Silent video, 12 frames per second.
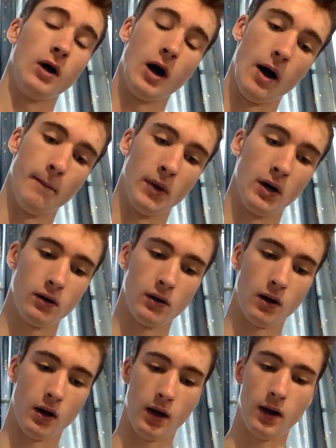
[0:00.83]

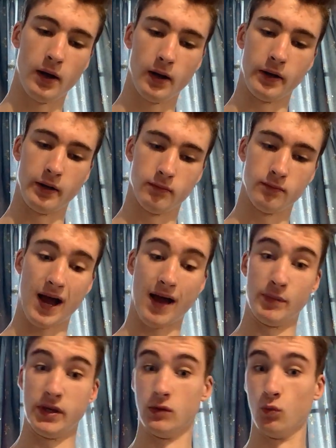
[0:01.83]
I
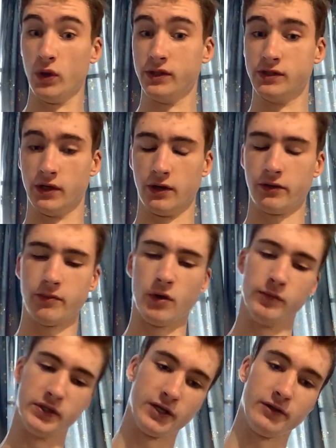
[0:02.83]
am in Windsor at the
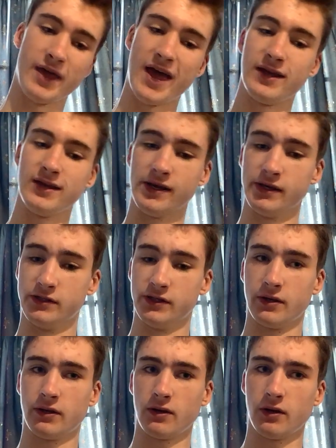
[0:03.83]
moment, and there is
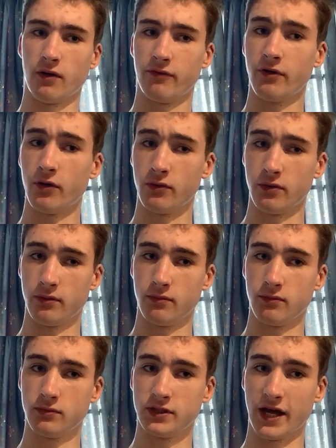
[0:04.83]
a folk
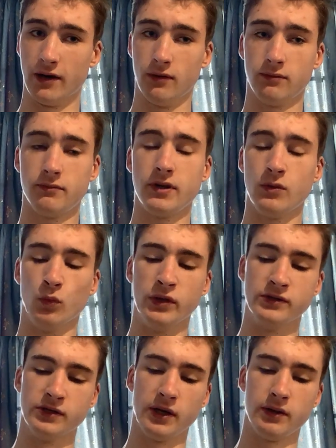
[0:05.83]
tale in
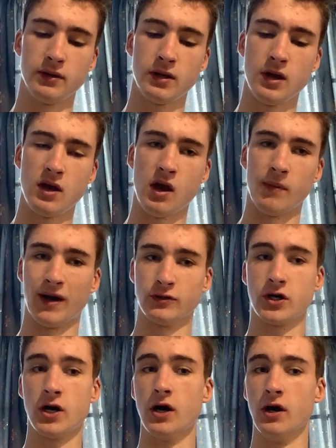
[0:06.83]
Windsor about
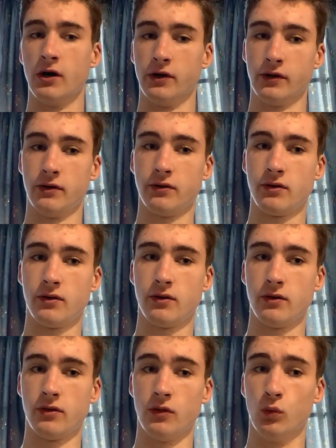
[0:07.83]
Herne,
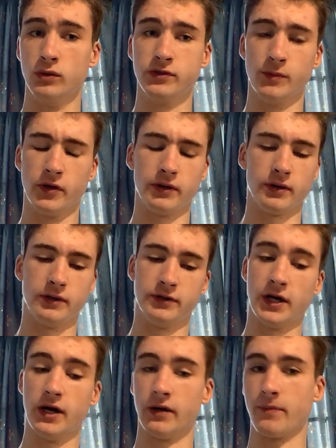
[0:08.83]
the woodsman. And
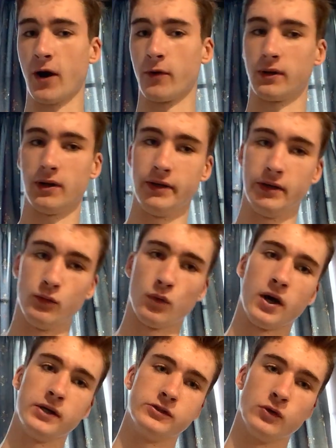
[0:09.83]
Herne, apparently, he
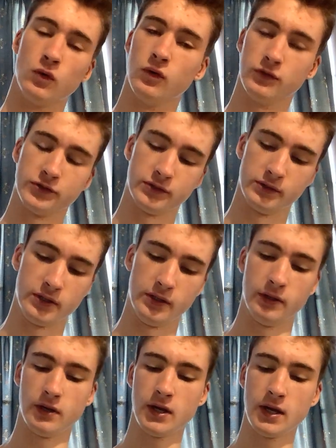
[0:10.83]
rides a horse, and he
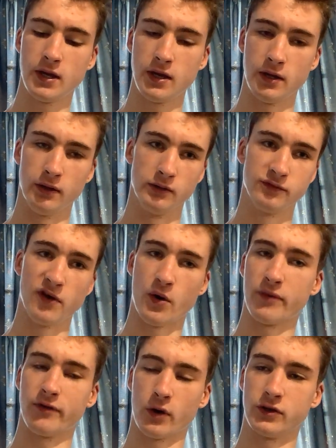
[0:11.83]
is
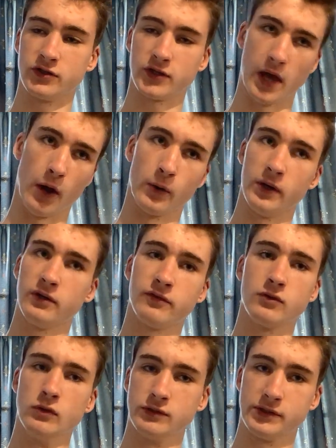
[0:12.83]
very, very scary, and of
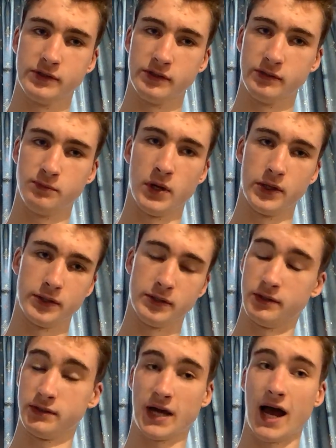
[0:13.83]
course this is
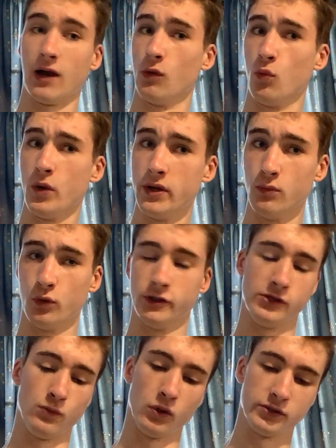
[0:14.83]
pertinent to Halloween, which
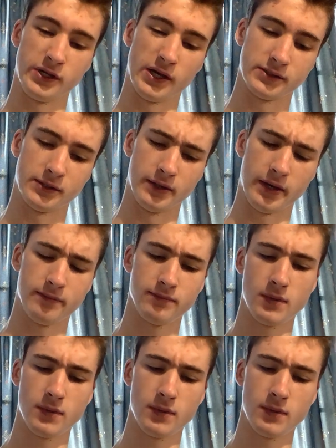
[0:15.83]
it was yesterday.